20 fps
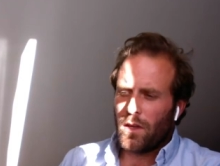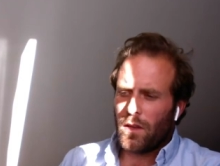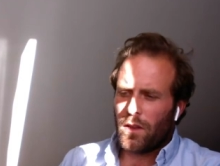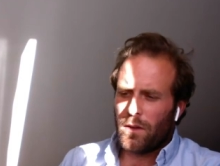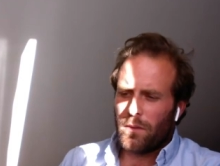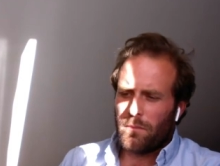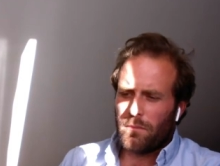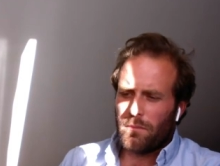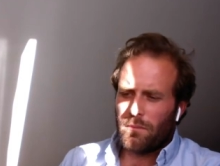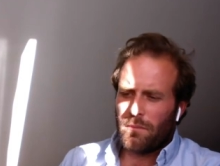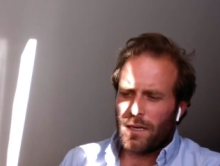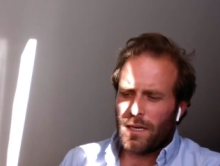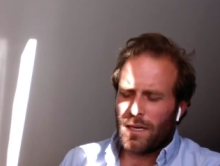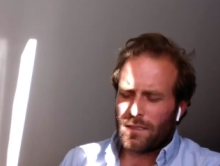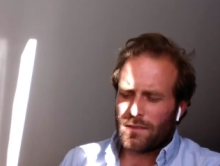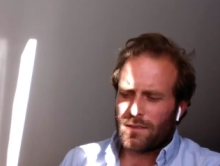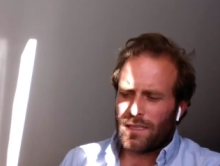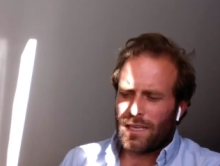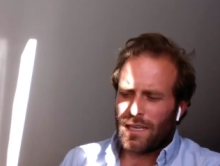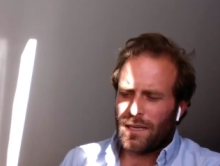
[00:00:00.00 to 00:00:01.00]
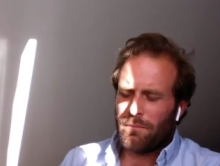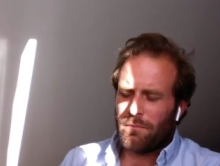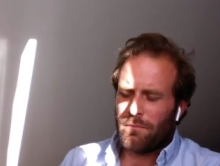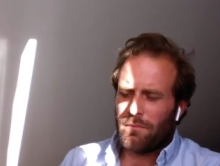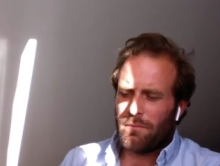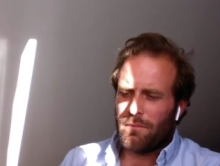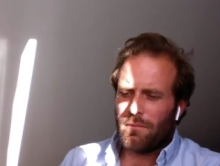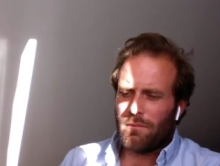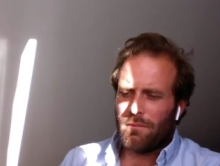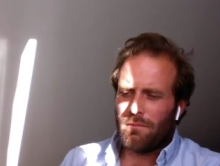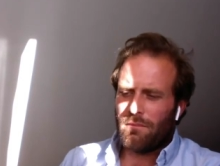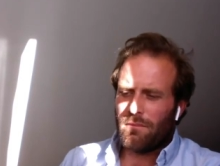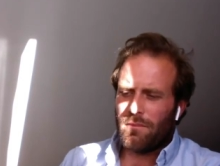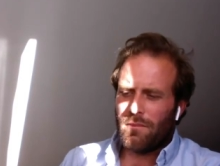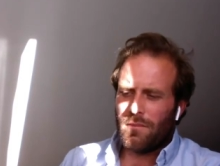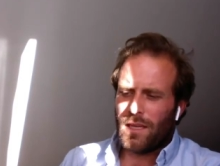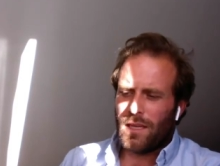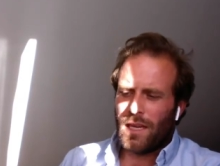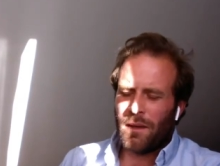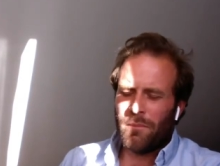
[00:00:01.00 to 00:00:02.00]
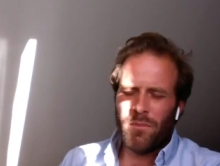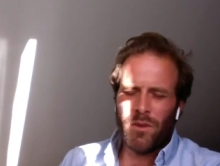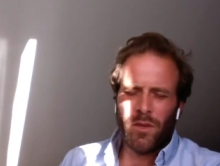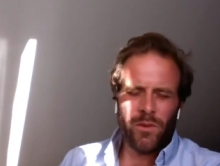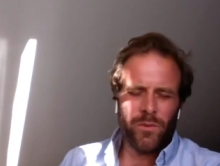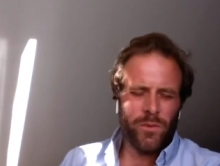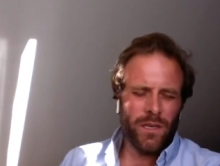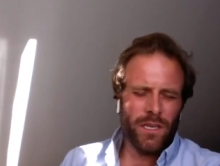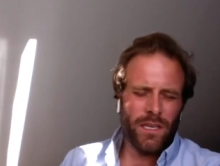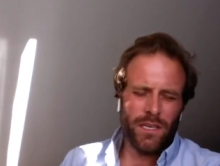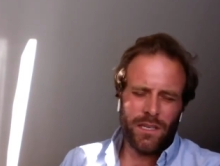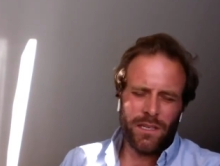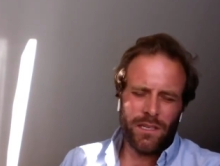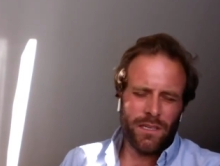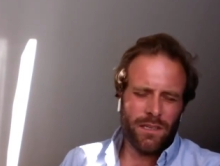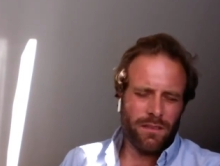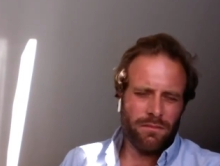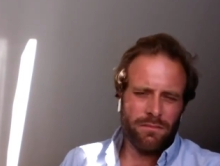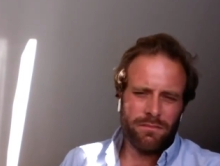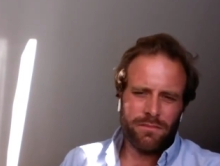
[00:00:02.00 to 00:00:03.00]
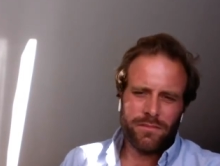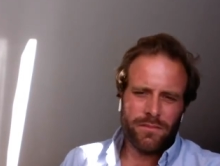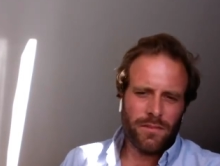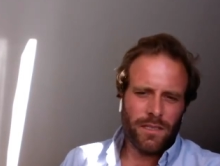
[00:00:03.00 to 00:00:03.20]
The other marks, I'm not really.